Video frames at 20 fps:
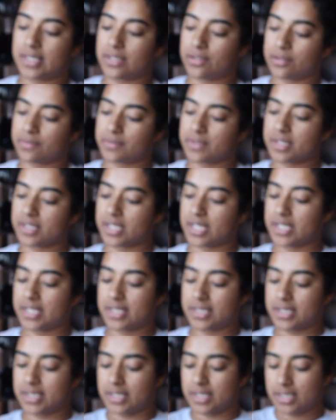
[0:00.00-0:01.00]
The
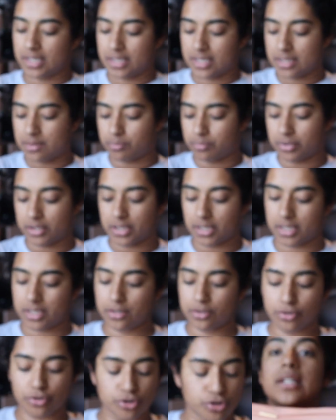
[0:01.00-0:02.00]
oversized tee and
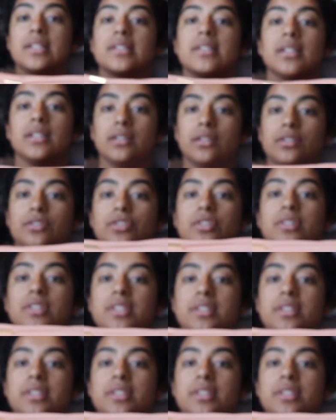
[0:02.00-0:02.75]
blush. Yes, a large in